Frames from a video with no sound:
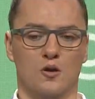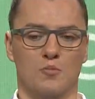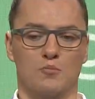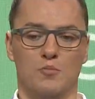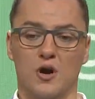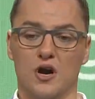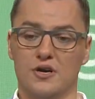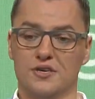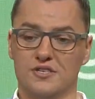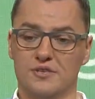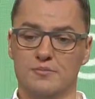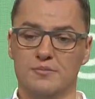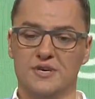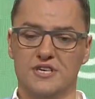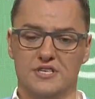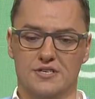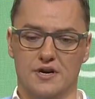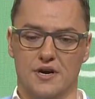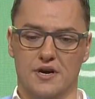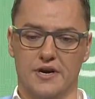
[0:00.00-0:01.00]
Parts of me
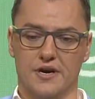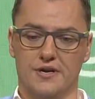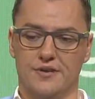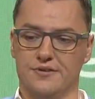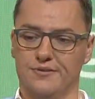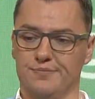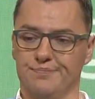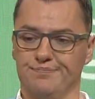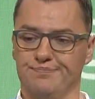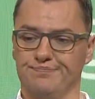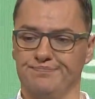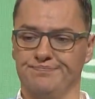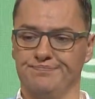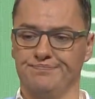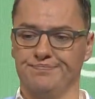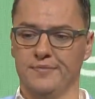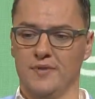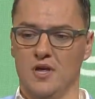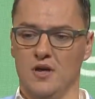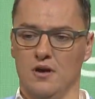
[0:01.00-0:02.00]
died
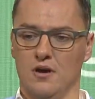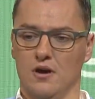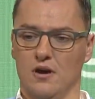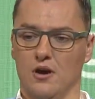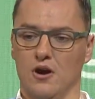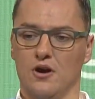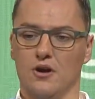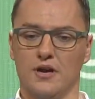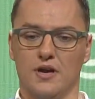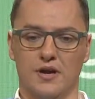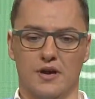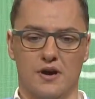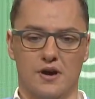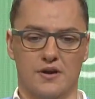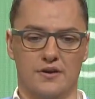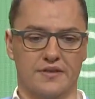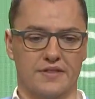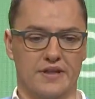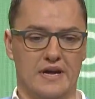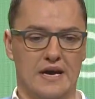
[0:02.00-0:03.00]
early on
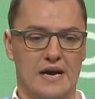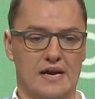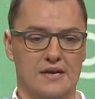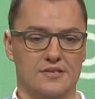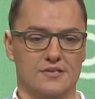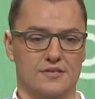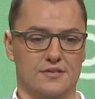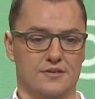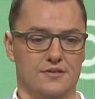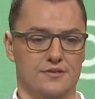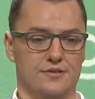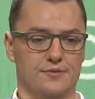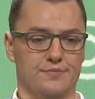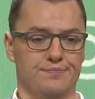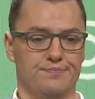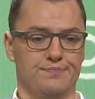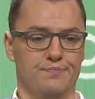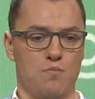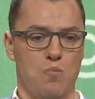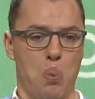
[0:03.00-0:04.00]
in that accident.
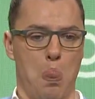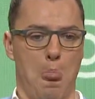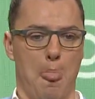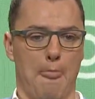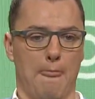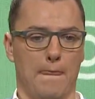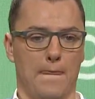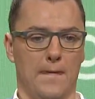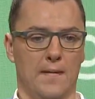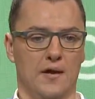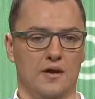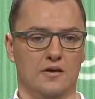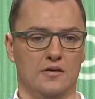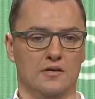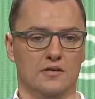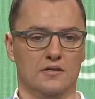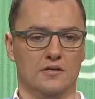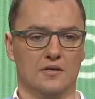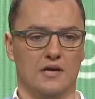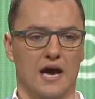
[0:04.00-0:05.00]

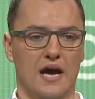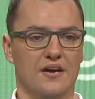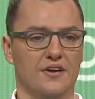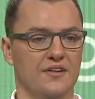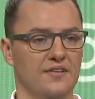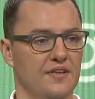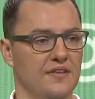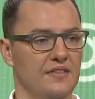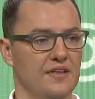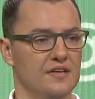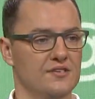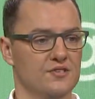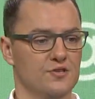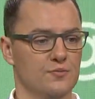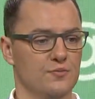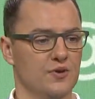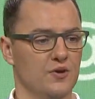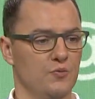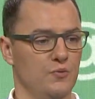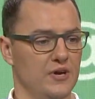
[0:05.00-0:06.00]
And I think that's
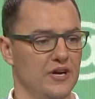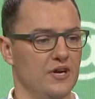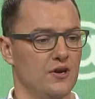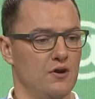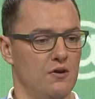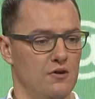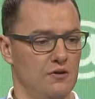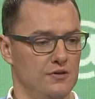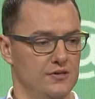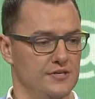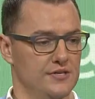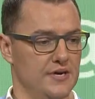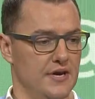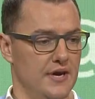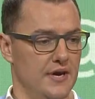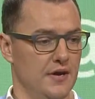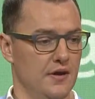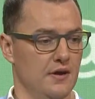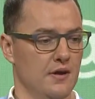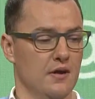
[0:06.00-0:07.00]
something we can all
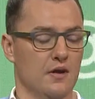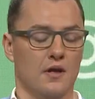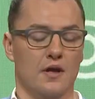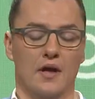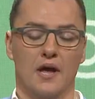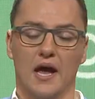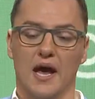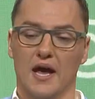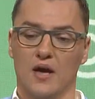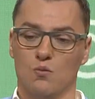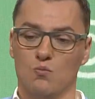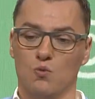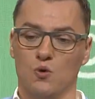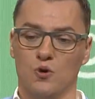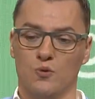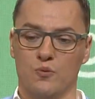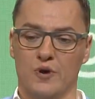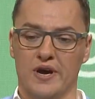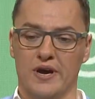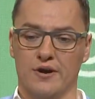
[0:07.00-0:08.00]
say in
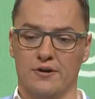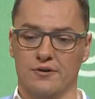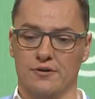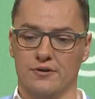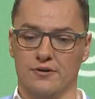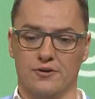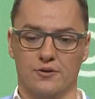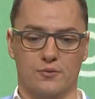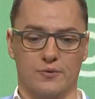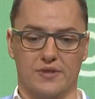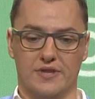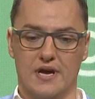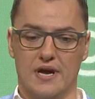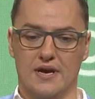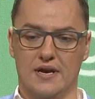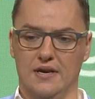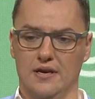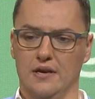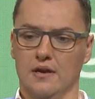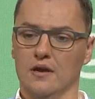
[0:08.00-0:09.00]
one way or another with
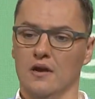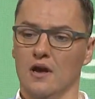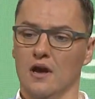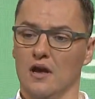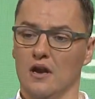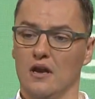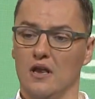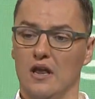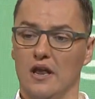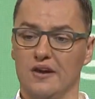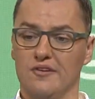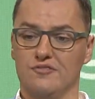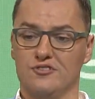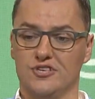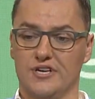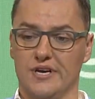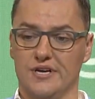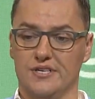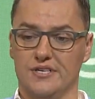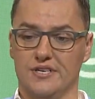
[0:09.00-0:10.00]
any
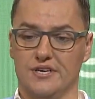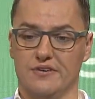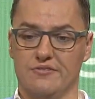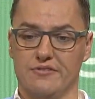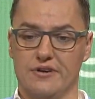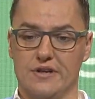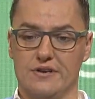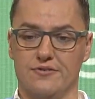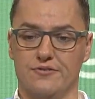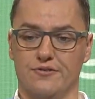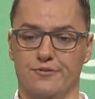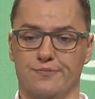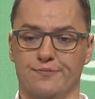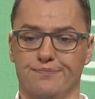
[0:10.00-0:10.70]
life-changing event.